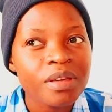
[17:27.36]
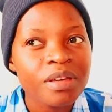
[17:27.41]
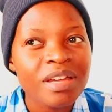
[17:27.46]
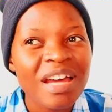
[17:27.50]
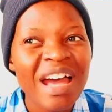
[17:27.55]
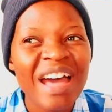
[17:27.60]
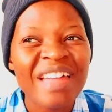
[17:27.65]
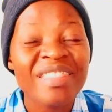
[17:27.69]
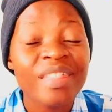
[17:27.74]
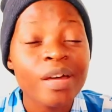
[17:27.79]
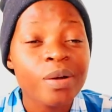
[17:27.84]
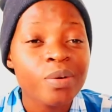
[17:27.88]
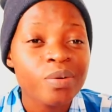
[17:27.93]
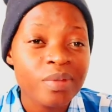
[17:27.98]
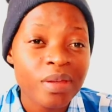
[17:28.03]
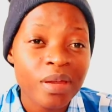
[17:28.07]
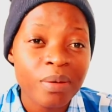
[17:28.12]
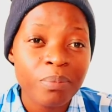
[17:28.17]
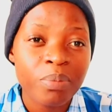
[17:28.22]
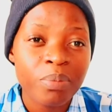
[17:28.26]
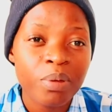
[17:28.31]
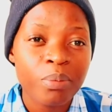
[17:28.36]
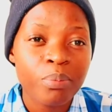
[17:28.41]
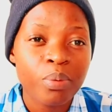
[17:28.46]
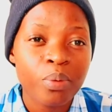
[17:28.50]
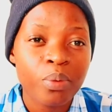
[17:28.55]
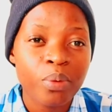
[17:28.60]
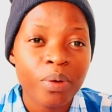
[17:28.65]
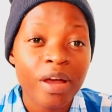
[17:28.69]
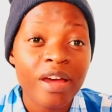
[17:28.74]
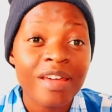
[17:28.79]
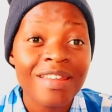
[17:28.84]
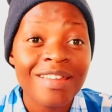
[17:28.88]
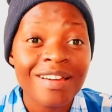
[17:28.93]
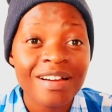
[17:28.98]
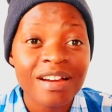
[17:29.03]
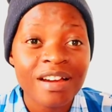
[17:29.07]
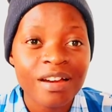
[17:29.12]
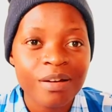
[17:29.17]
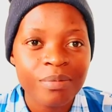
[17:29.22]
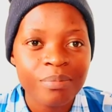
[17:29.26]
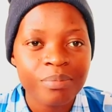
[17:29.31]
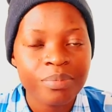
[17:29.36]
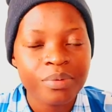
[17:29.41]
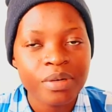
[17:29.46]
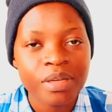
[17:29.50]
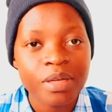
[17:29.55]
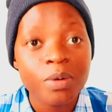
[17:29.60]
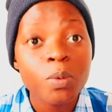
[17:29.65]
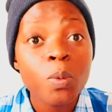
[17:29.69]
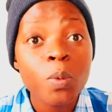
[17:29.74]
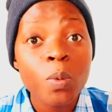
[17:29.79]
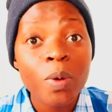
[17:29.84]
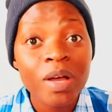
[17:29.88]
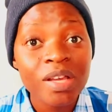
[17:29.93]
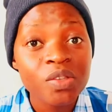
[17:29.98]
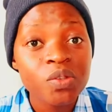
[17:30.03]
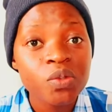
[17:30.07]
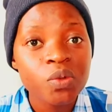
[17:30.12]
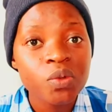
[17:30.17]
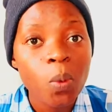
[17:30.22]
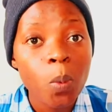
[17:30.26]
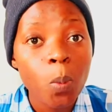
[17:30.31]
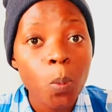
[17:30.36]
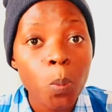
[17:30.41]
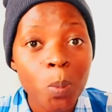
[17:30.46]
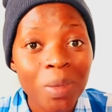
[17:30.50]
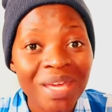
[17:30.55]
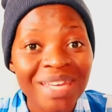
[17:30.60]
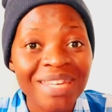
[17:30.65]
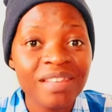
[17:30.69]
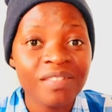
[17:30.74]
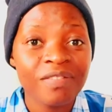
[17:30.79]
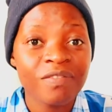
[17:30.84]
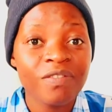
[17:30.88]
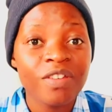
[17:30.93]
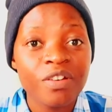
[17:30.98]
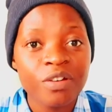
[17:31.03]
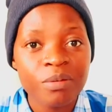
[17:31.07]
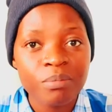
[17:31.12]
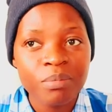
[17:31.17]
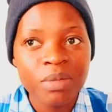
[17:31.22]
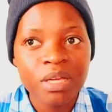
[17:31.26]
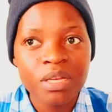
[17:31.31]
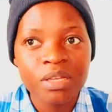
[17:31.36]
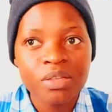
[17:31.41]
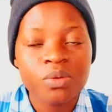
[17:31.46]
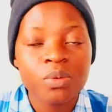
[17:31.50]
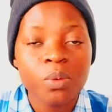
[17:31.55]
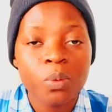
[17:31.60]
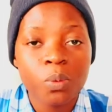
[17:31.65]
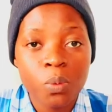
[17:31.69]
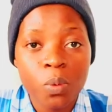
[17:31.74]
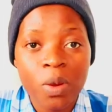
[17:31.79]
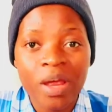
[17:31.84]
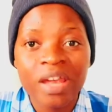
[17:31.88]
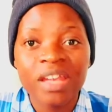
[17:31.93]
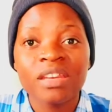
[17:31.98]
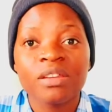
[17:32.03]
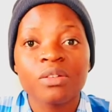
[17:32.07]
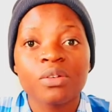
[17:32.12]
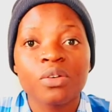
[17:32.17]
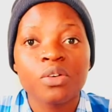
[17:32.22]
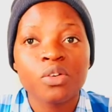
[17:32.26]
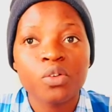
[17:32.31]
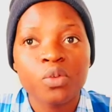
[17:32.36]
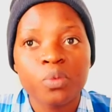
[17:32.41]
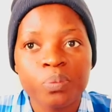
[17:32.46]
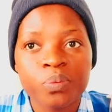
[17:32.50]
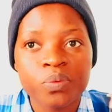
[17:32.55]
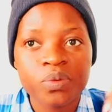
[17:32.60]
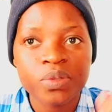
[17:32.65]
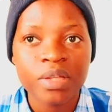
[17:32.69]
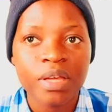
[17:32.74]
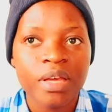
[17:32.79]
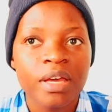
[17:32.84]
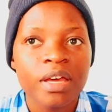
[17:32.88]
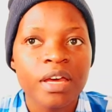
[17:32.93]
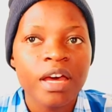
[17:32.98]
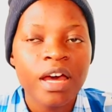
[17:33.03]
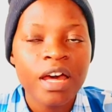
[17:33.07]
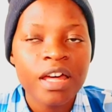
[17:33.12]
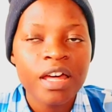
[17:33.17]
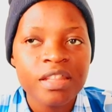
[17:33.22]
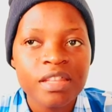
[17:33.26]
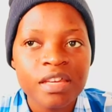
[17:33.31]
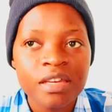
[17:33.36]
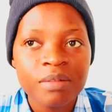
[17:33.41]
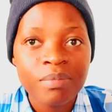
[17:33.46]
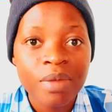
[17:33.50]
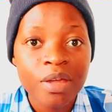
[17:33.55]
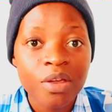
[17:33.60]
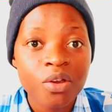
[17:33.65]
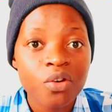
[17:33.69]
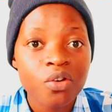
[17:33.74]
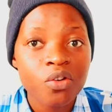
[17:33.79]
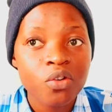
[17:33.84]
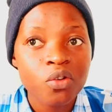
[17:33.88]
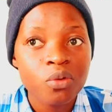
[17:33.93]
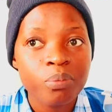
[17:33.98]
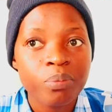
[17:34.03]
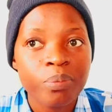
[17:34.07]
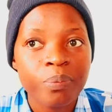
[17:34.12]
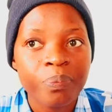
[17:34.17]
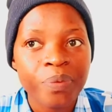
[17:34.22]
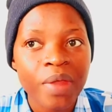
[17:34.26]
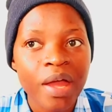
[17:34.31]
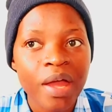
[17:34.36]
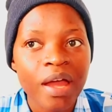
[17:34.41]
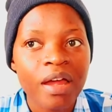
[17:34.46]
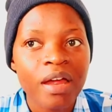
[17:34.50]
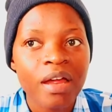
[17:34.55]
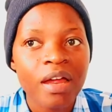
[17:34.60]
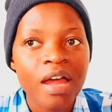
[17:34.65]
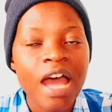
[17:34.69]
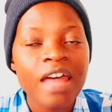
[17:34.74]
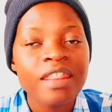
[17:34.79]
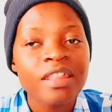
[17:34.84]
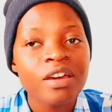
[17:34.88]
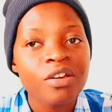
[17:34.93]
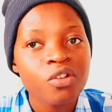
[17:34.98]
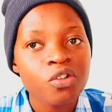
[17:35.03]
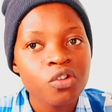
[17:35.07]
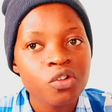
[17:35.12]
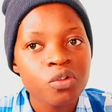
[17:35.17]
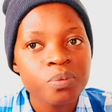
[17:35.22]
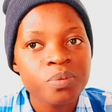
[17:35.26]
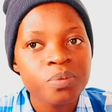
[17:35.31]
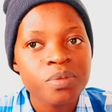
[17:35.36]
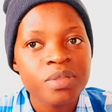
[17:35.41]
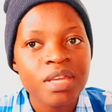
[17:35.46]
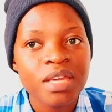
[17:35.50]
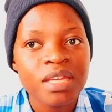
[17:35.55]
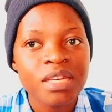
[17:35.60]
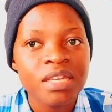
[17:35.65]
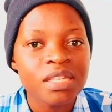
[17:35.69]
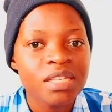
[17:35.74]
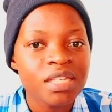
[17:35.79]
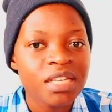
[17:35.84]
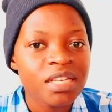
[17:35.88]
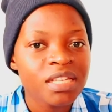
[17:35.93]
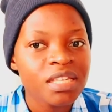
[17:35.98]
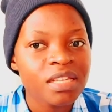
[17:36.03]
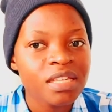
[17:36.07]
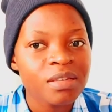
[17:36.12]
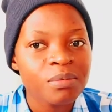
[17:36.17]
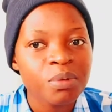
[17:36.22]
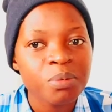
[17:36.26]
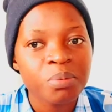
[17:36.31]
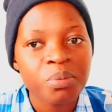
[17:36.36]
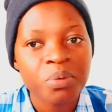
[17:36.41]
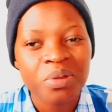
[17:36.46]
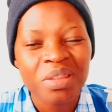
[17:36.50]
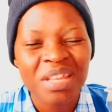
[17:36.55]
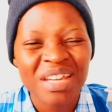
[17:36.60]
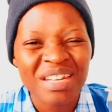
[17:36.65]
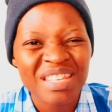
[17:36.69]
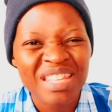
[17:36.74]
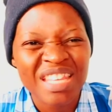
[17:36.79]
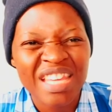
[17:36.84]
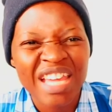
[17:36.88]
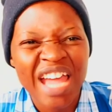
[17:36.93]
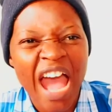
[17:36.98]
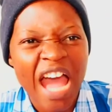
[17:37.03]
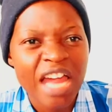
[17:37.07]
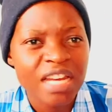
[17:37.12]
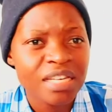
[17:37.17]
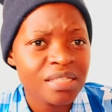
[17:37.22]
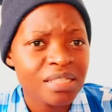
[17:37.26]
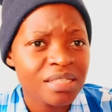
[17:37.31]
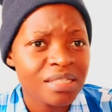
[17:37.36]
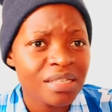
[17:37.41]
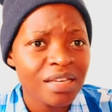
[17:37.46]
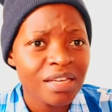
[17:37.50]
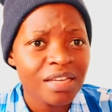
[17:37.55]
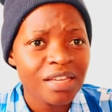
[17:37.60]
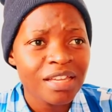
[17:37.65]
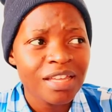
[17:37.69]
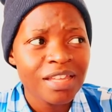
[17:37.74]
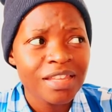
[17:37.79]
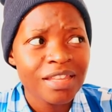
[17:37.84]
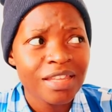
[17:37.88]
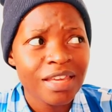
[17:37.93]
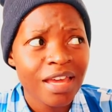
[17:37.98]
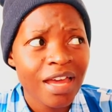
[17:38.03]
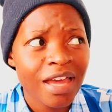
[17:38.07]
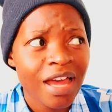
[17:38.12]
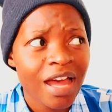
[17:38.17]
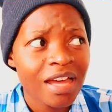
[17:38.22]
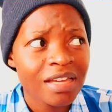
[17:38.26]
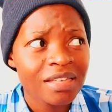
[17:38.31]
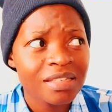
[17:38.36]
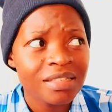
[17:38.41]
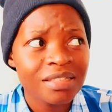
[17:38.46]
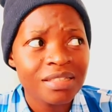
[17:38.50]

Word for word: a thousand people at our company. We were so many, very many, so we were in groups. And then my group, uh, other groups, they detected people that they had, they had